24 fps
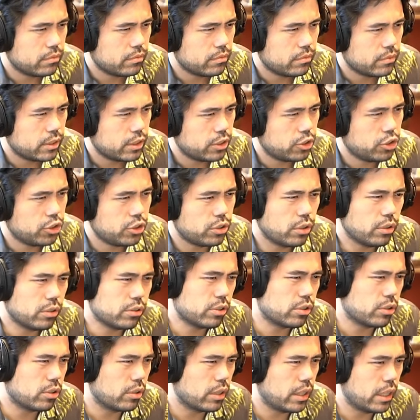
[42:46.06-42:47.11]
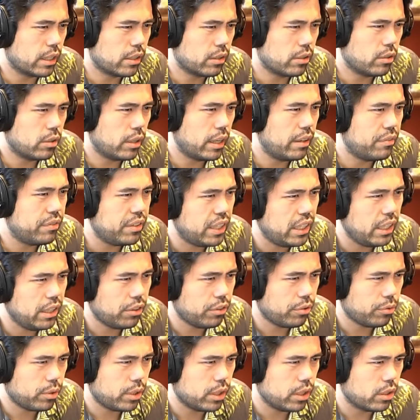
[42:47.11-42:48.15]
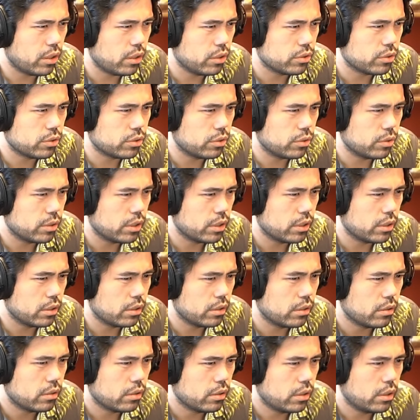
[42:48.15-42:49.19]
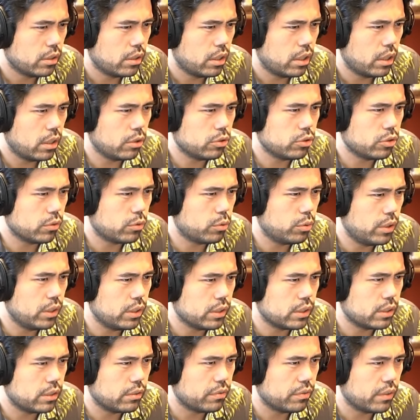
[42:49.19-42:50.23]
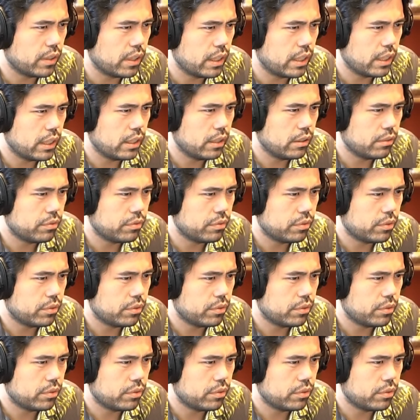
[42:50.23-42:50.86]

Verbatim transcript: which looks correct though I have e3 also here I also queen c5